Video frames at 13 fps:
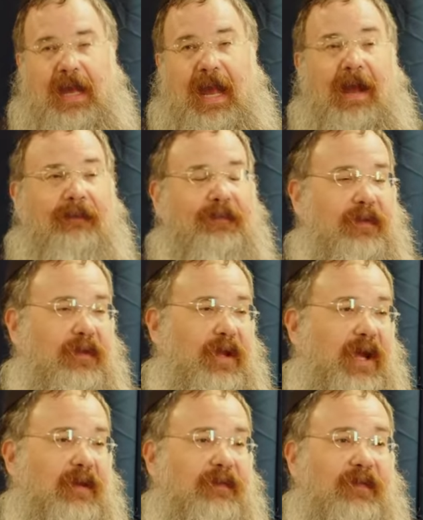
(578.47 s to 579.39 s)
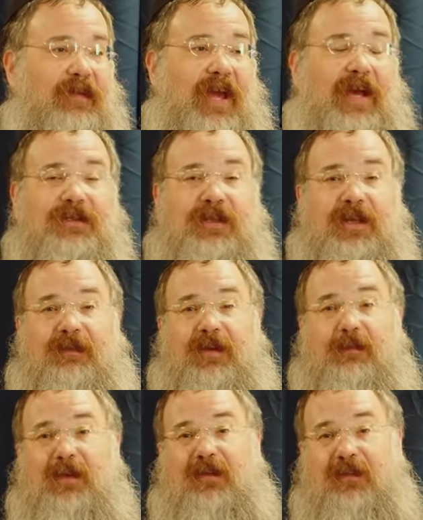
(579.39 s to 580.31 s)
afterlife is actually even
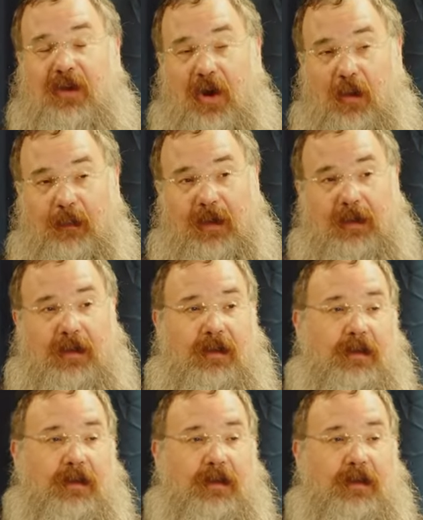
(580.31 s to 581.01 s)
a misnomer,